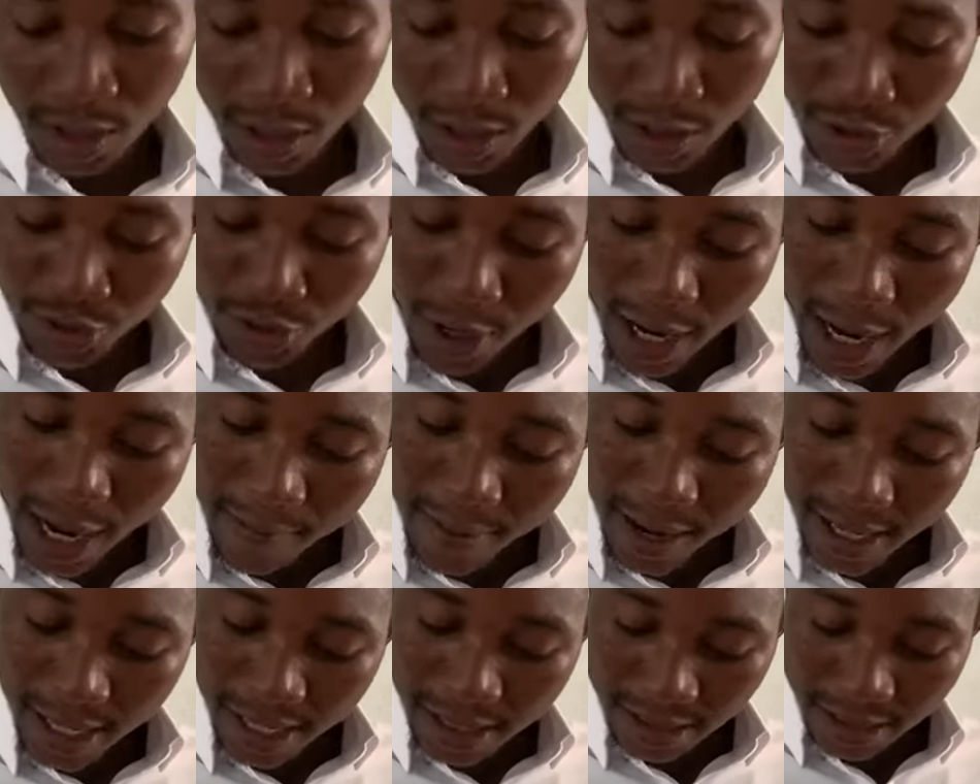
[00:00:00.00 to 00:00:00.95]
trial
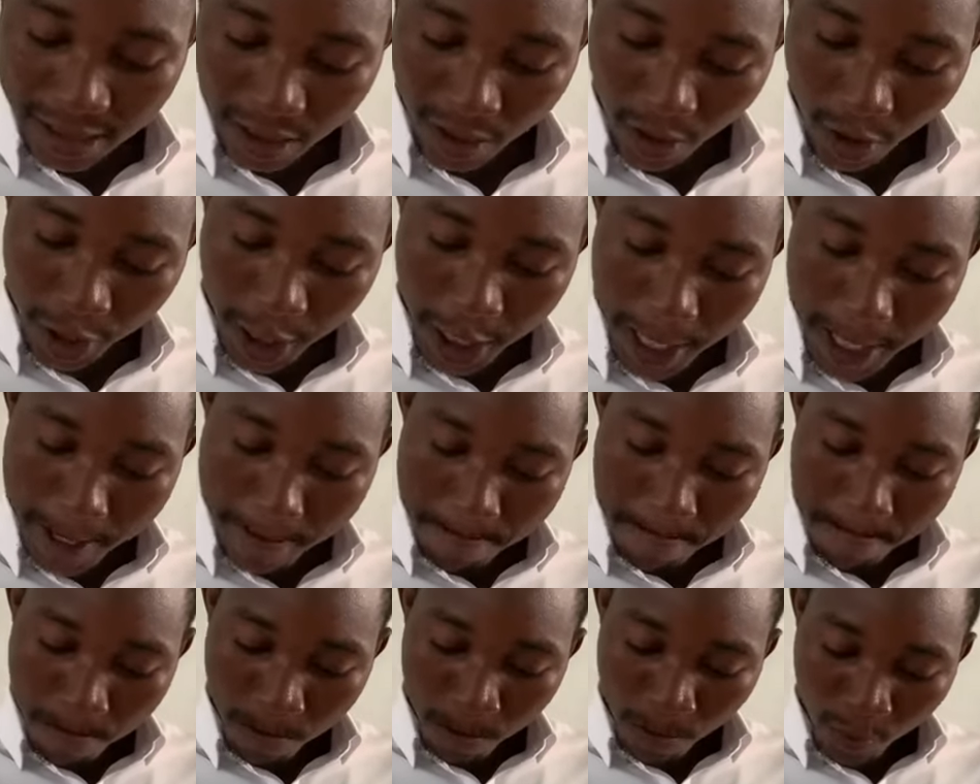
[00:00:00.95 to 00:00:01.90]
balance. Okay,
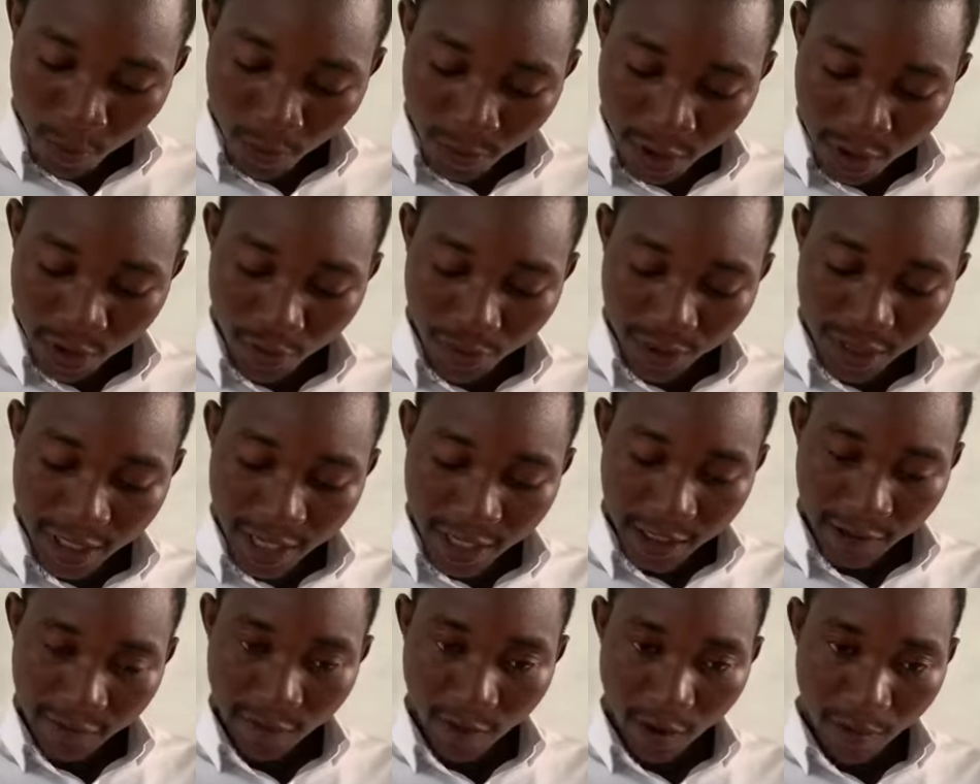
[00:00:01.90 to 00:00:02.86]
so we take
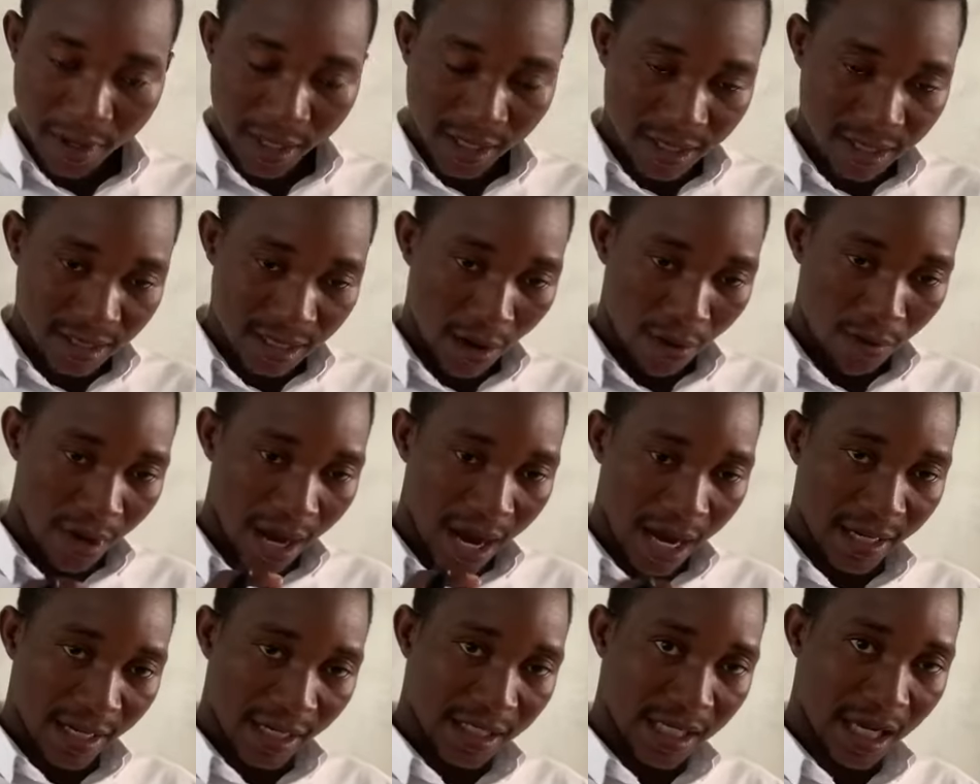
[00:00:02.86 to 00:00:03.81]
it from it and we
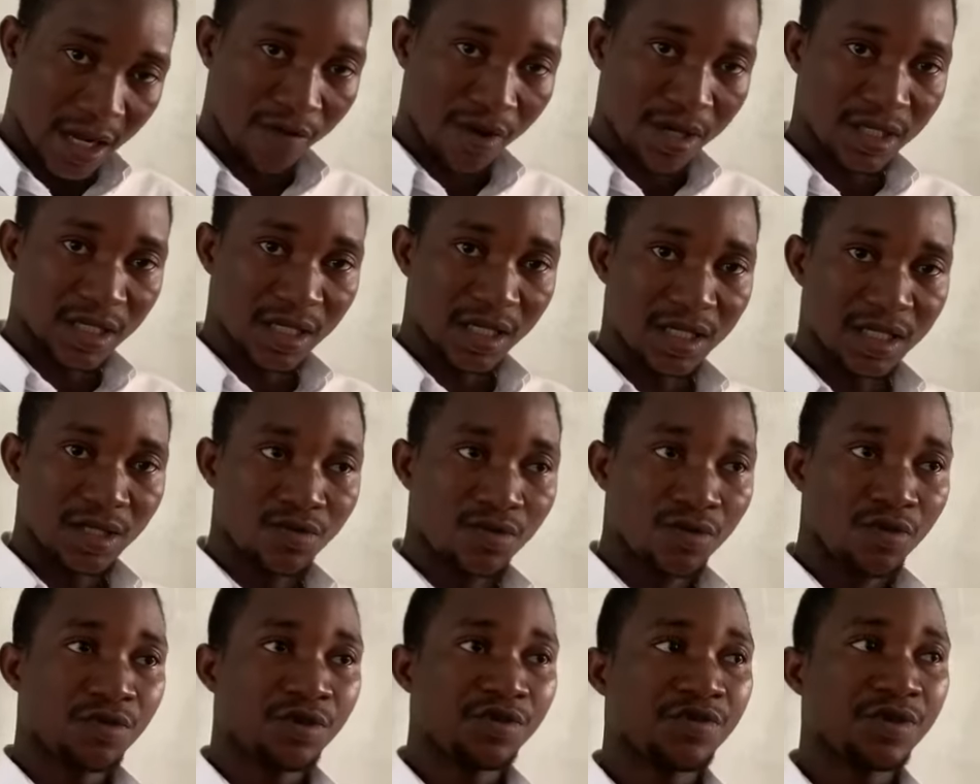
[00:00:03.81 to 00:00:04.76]
had 800 cedis.
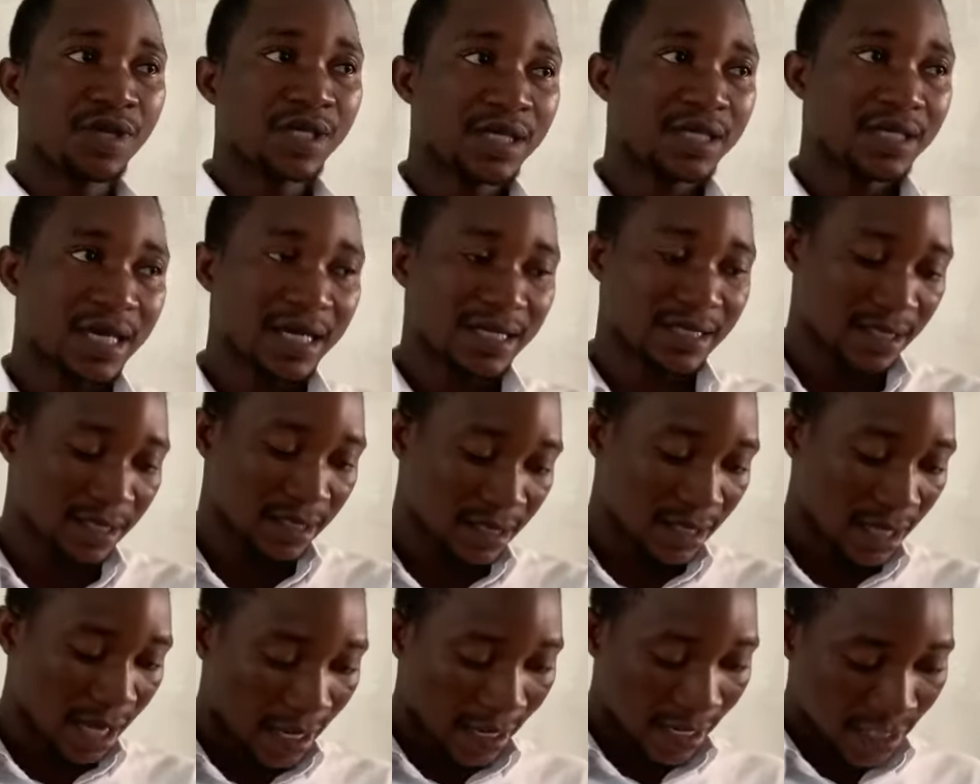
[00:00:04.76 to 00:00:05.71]
We treat it as
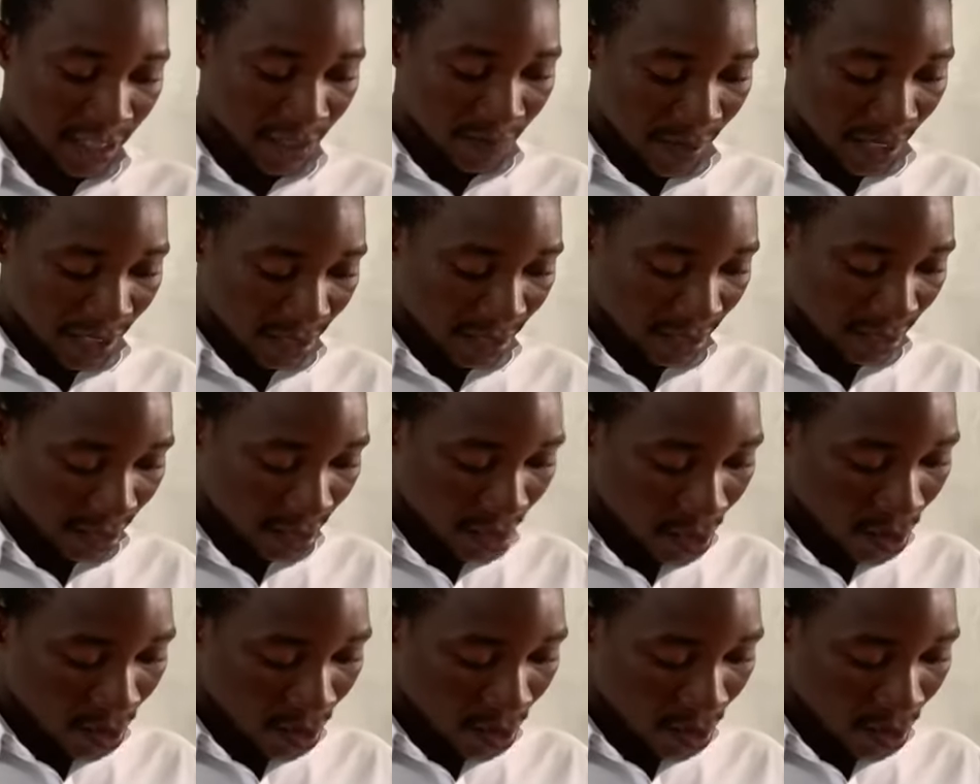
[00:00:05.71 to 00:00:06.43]
an expense.